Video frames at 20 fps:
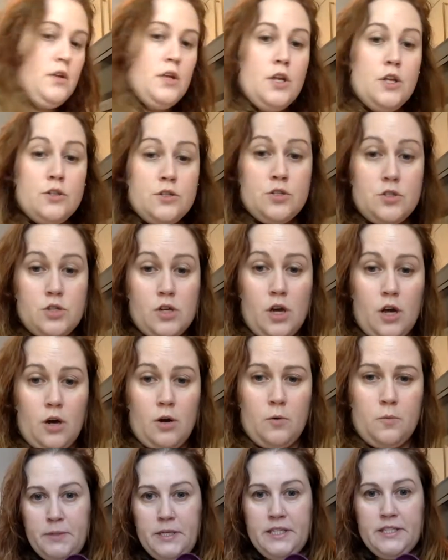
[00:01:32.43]
So
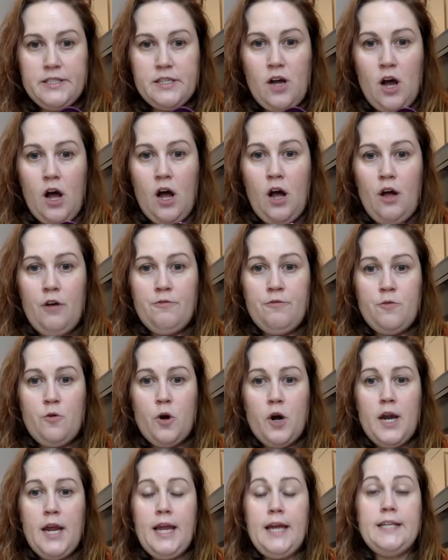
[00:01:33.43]
please call for
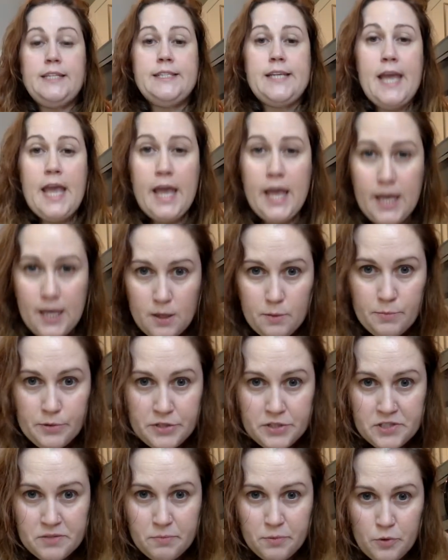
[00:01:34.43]
a
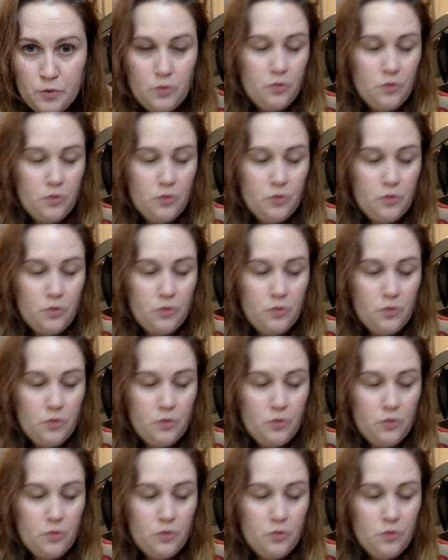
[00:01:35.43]
tablespoon